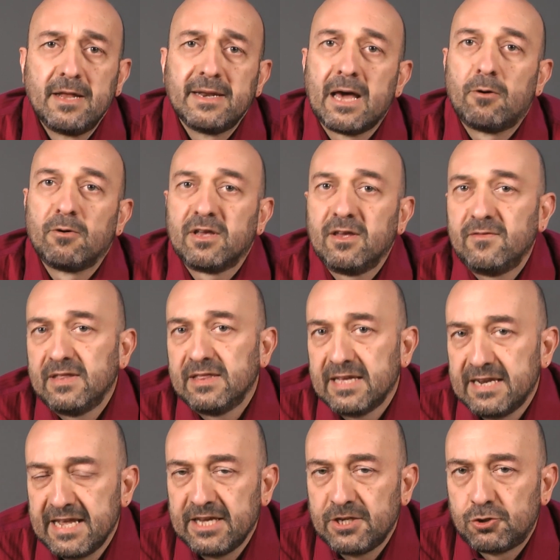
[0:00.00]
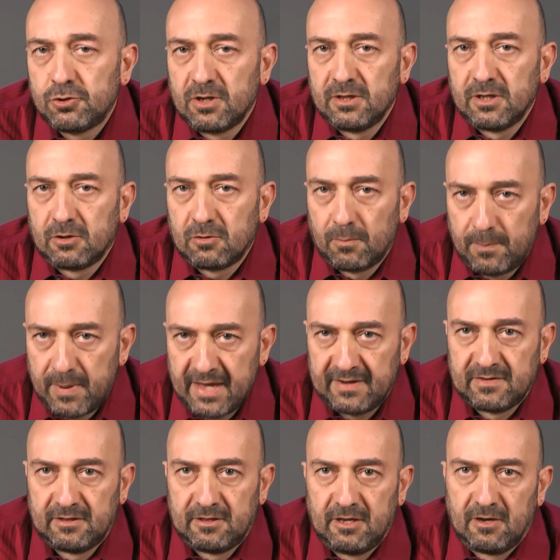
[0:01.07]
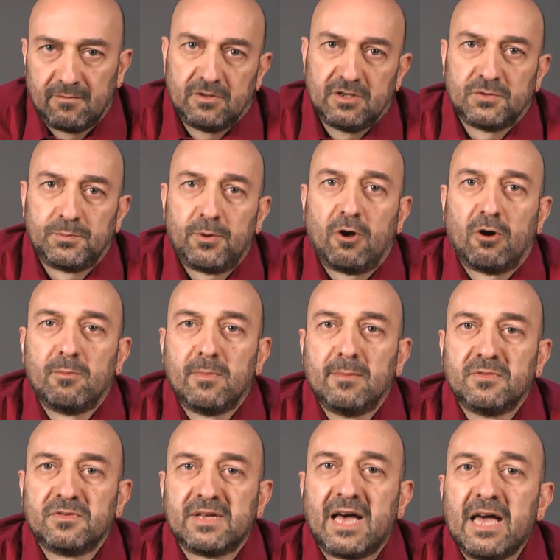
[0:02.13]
Now, given the nature and the complexity of these problems,